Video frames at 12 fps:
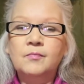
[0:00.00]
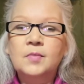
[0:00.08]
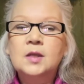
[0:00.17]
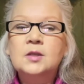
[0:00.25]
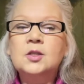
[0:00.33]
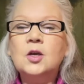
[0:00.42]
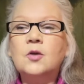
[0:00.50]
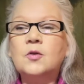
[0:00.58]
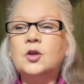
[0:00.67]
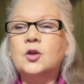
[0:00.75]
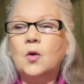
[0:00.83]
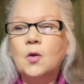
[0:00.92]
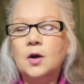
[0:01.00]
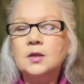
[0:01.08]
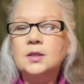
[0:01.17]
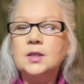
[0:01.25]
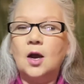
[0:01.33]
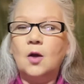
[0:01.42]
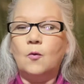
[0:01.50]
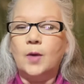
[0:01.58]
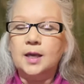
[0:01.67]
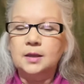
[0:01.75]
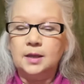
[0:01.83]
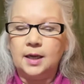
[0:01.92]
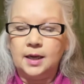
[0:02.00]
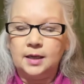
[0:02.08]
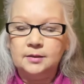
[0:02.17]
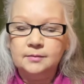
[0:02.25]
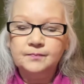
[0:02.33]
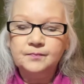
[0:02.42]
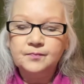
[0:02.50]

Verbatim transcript: So yours got waylaid,